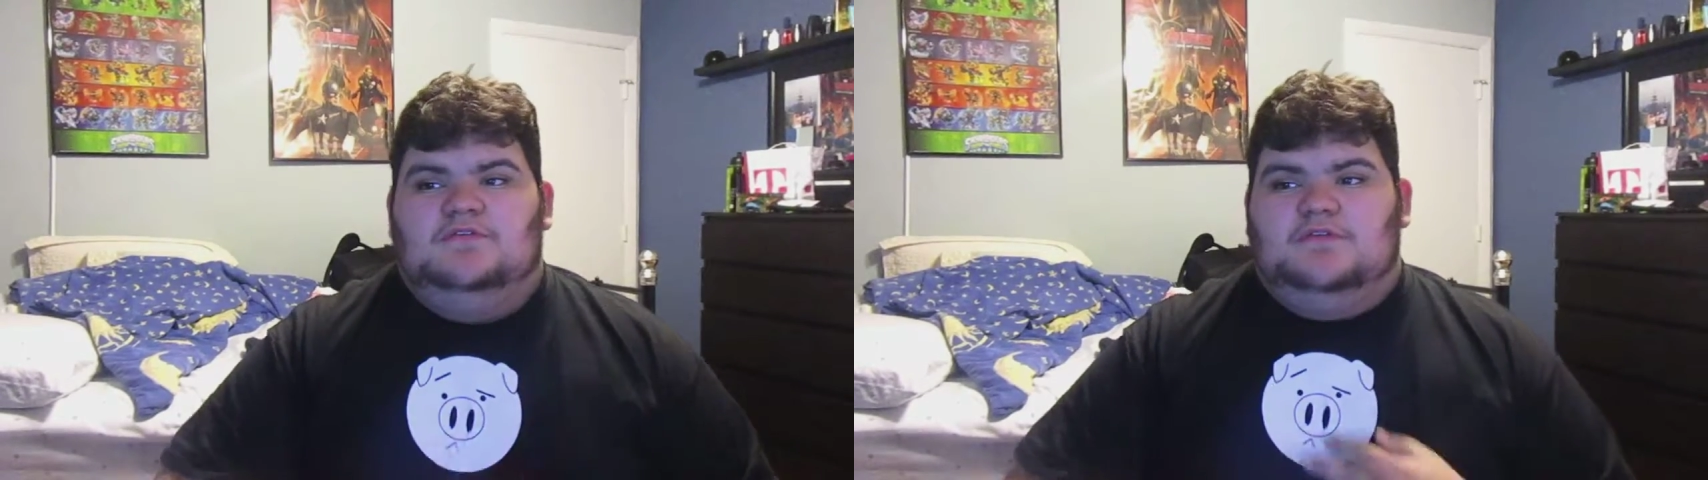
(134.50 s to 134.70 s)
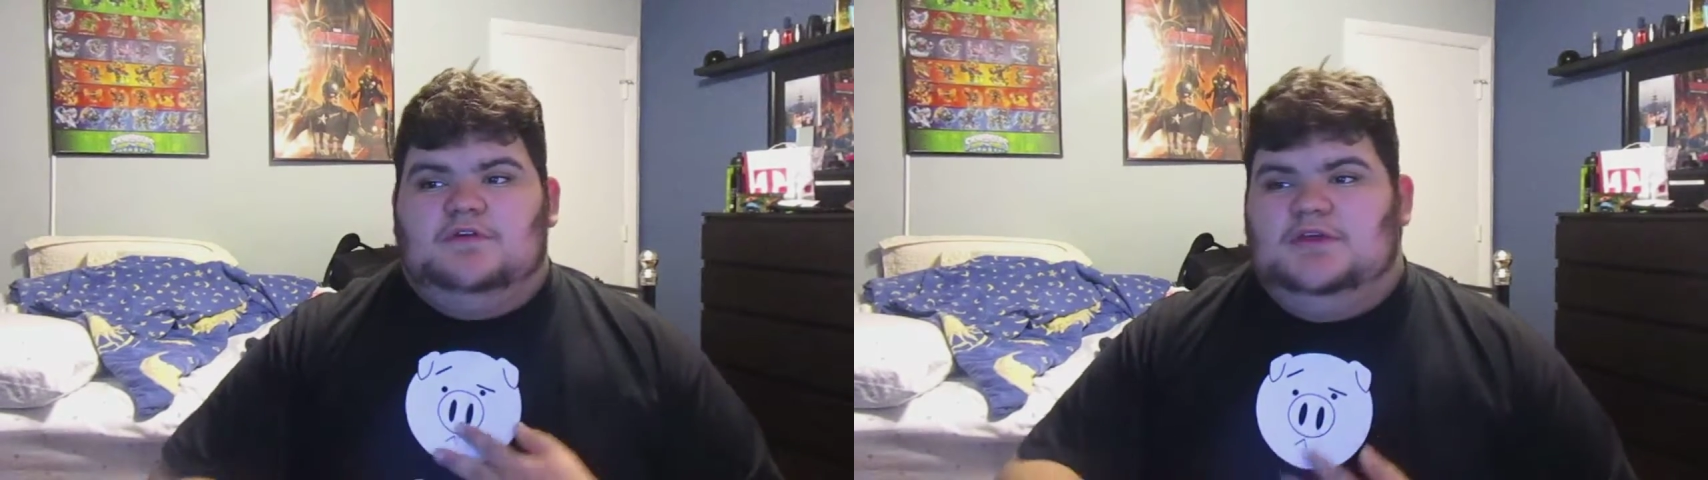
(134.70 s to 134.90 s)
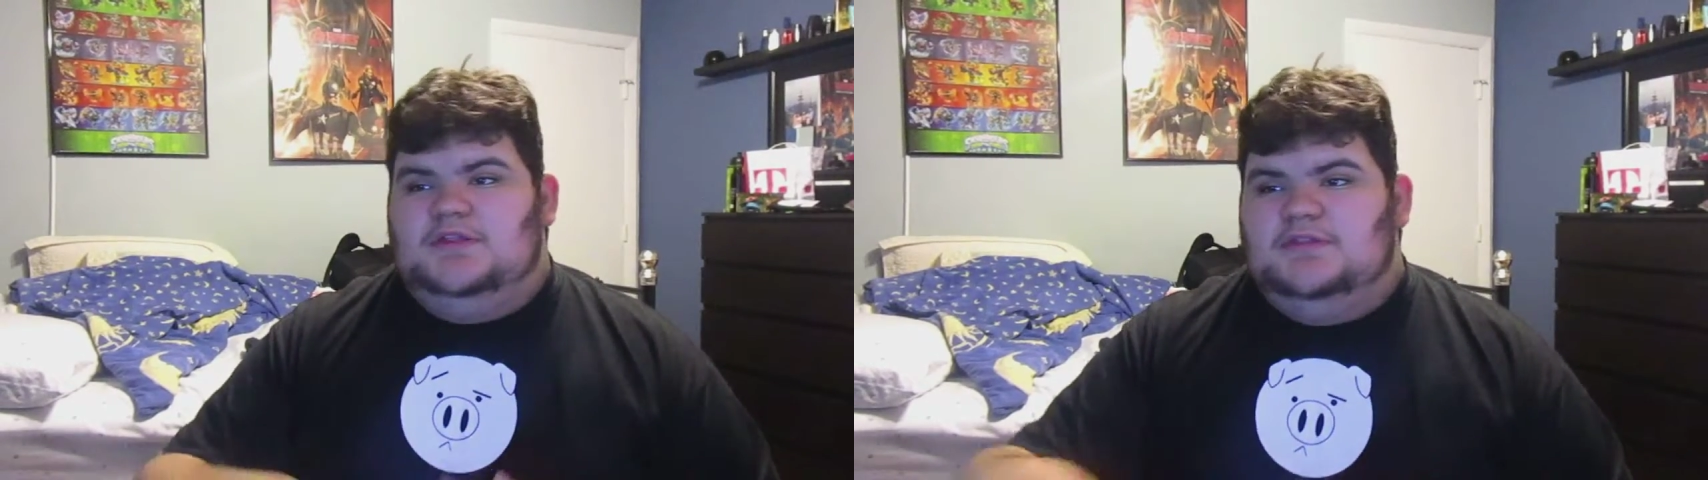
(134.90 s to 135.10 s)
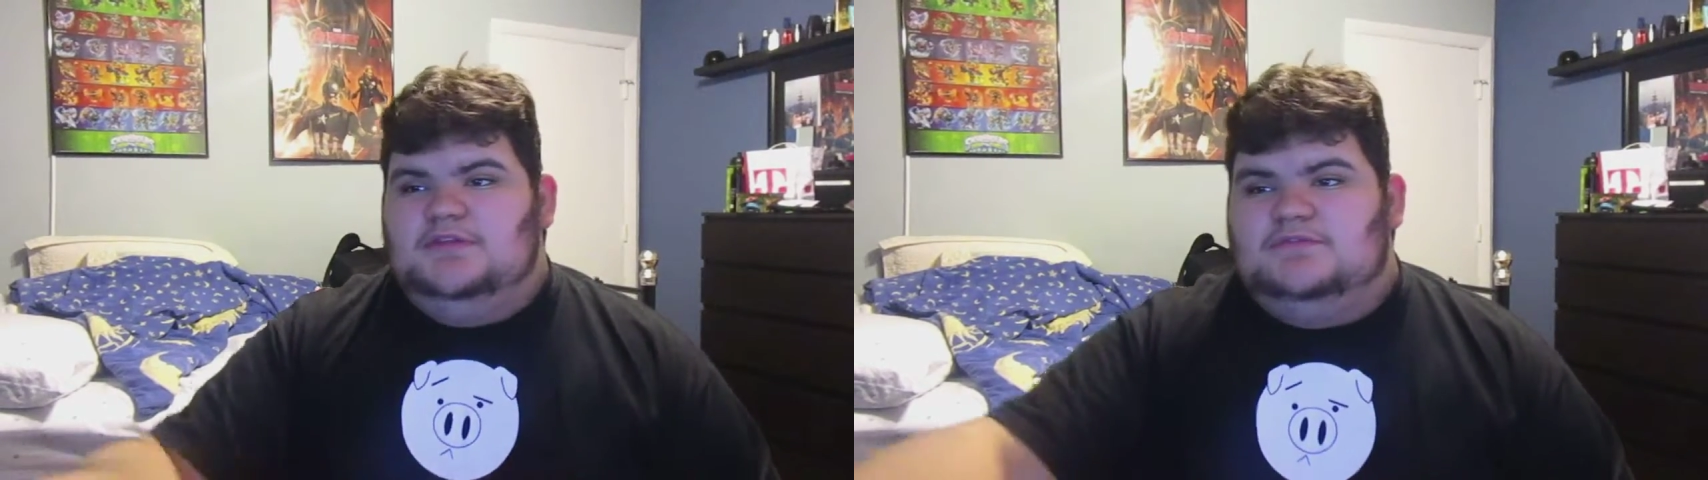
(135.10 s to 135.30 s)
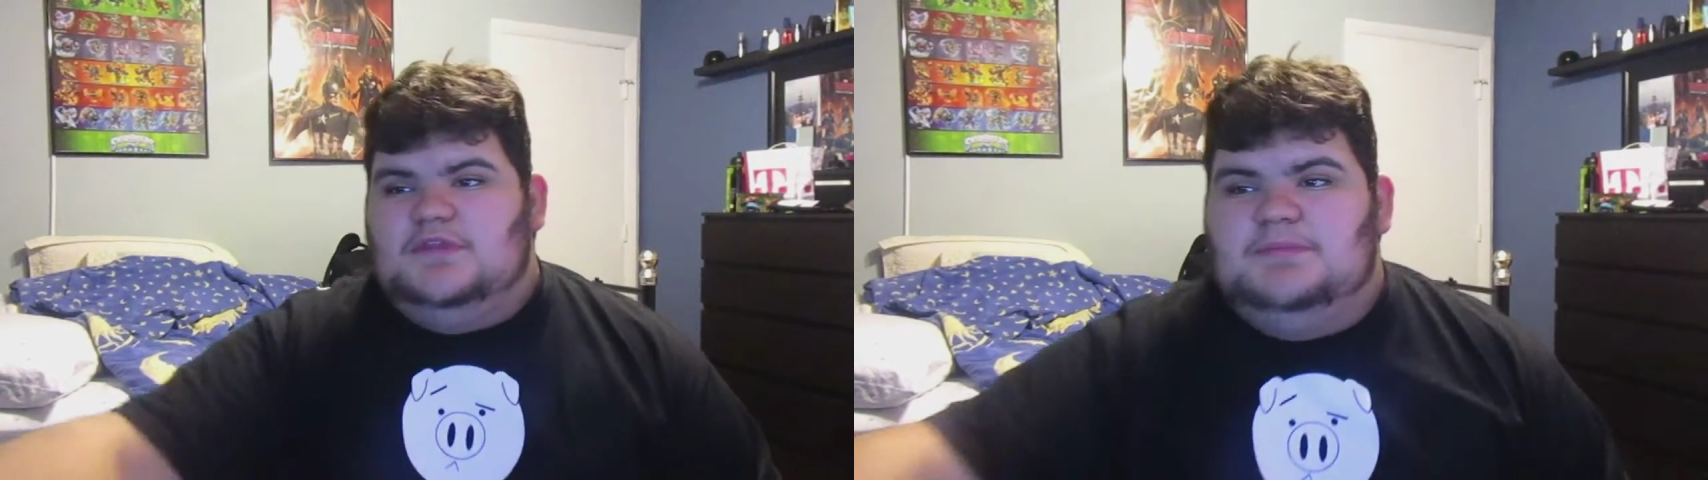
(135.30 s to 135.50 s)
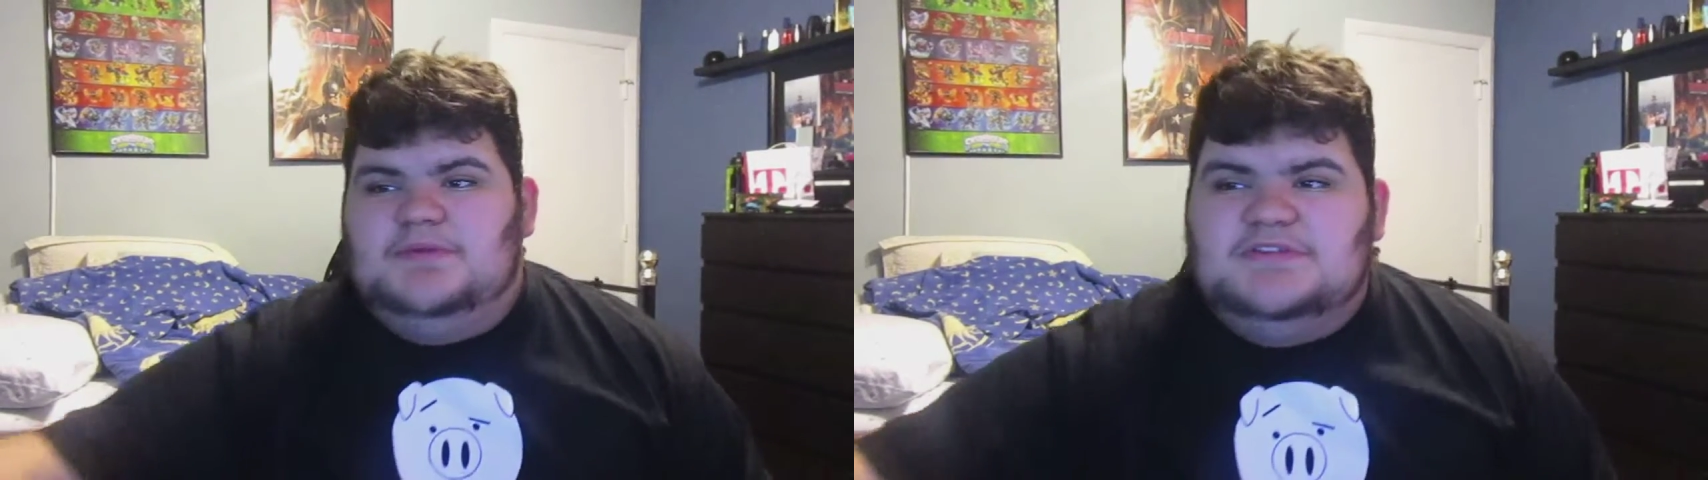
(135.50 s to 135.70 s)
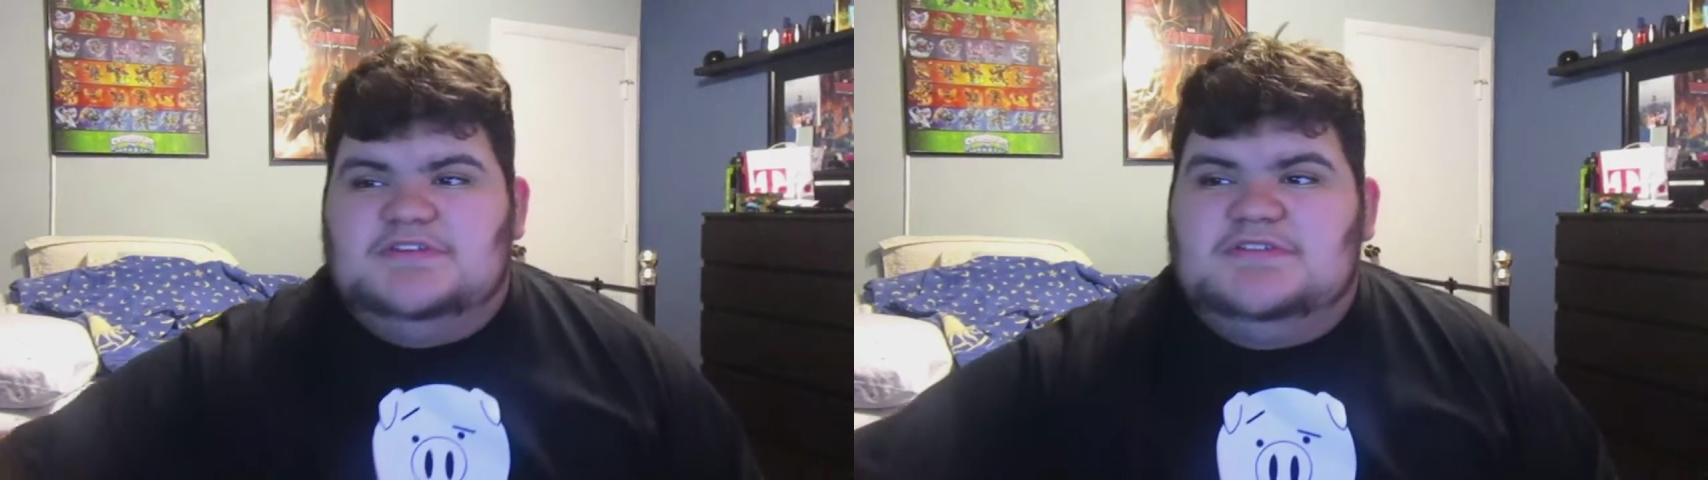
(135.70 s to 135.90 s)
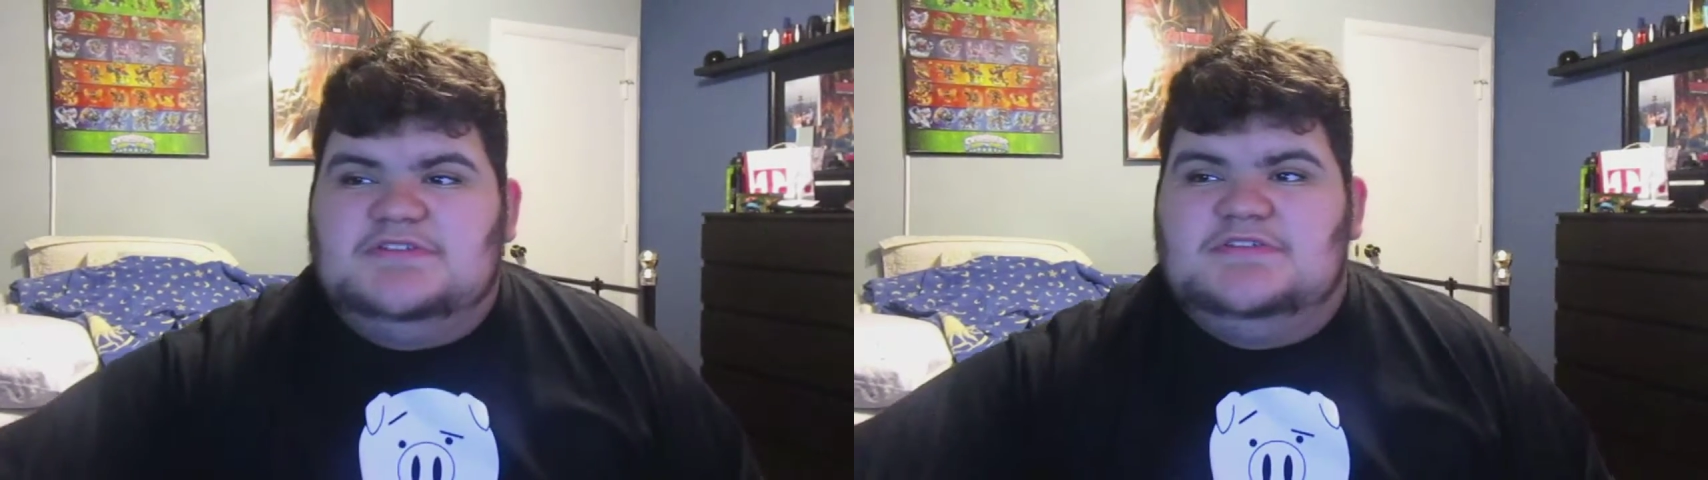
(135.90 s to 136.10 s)
for it, if that makes
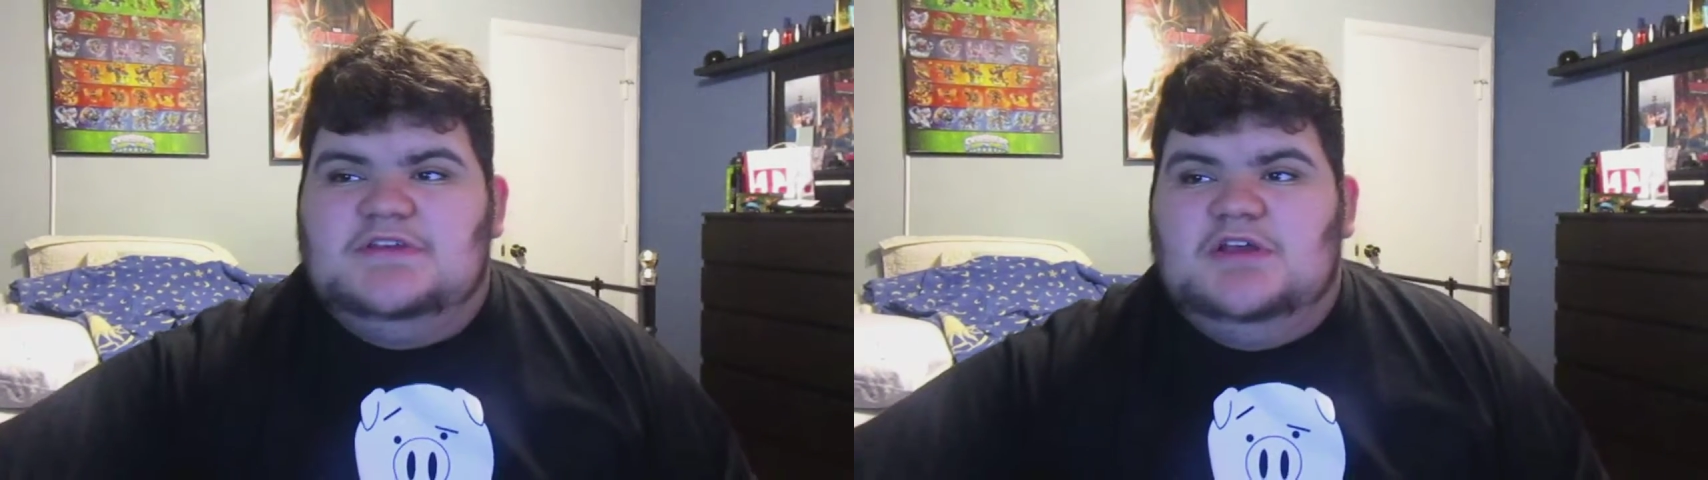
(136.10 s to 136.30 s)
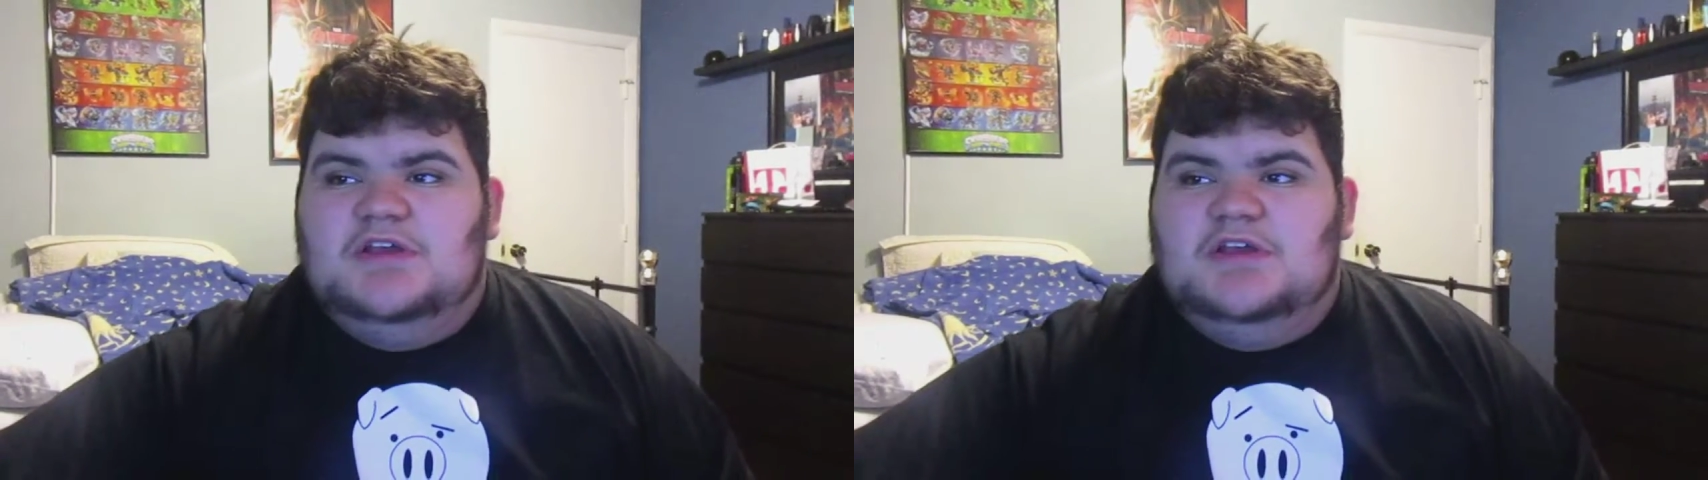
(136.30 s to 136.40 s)
sense.